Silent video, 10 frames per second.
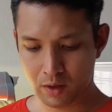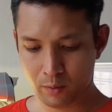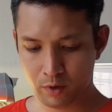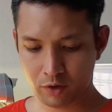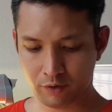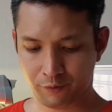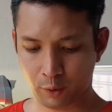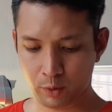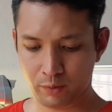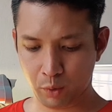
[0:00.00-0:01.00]
Which of the
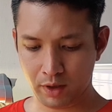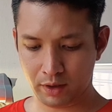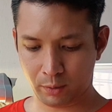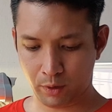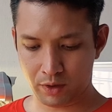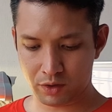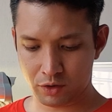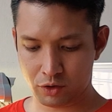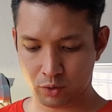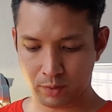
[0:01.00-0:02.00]
following word
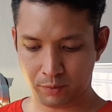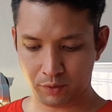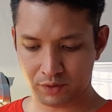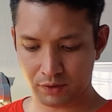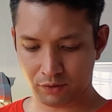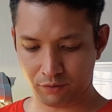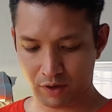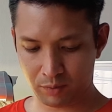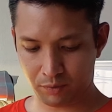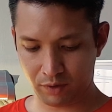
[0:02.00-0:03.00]
equations show the process of
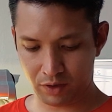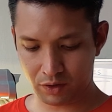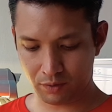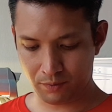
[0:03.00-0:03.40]
respiration?